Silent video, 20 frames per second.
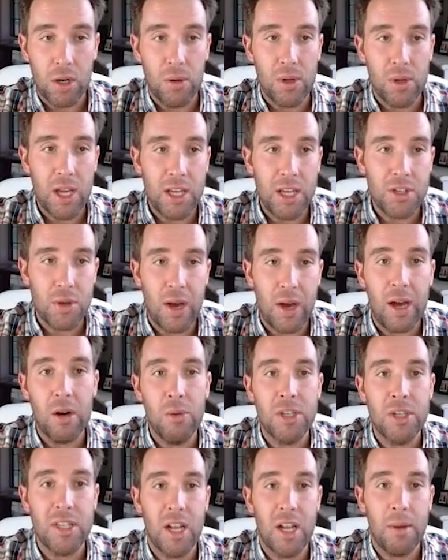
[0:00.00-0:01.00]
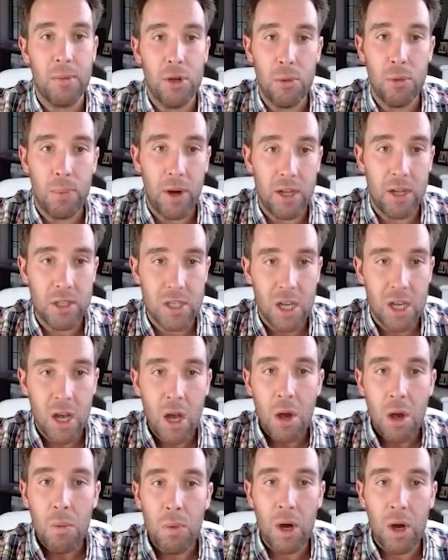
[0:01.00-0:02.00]
Okay, so how do we set up coupons?
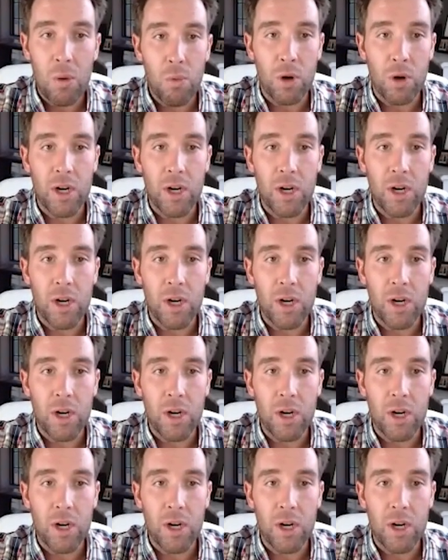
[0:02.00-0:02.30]
Well, we're